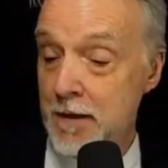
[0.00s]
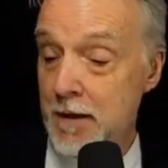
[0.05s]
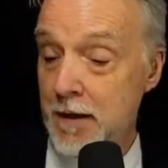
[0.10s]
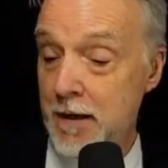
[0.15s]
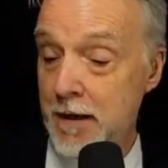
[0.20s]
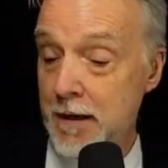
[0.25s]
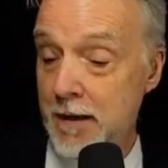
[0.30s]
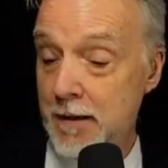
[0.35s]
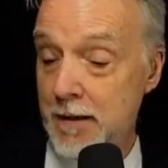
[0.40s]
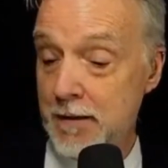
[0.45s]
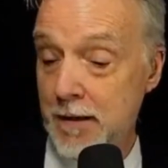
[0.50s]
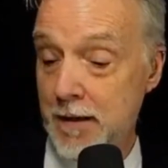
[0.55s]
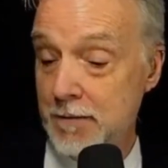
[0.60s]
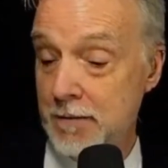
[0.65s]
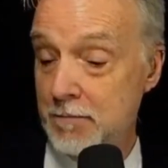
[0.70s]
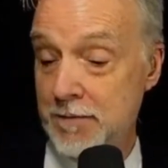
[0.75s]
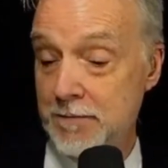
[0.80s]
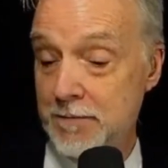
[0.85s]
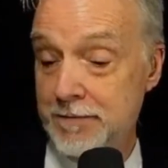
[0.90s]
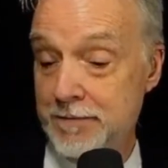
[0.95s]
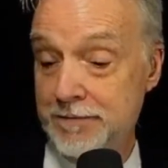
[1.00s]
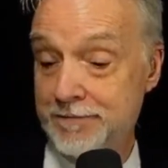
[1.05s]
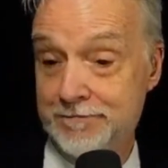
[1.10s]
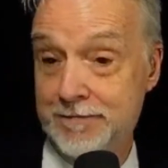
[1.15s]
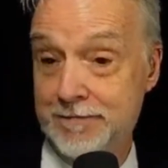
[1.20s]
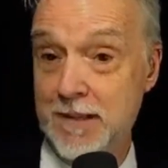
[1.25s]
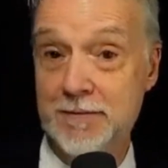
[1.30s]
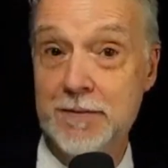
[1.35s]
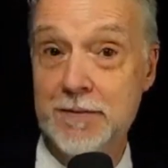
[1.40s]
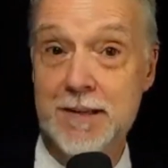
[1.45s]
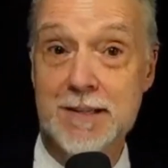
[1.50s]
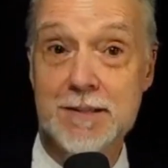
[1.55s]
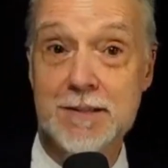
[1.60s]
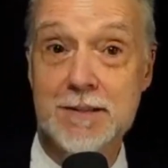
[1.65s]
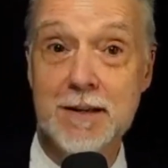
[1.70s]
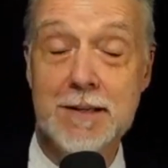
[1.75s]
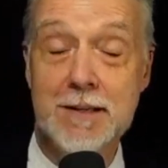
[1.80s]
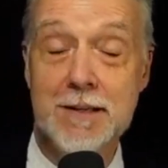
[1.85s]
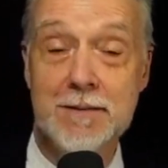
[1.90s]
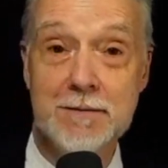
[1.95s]
And I would if I saw
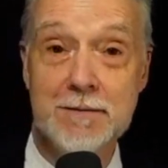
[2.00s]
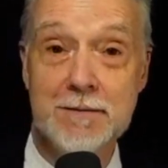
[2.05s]
anything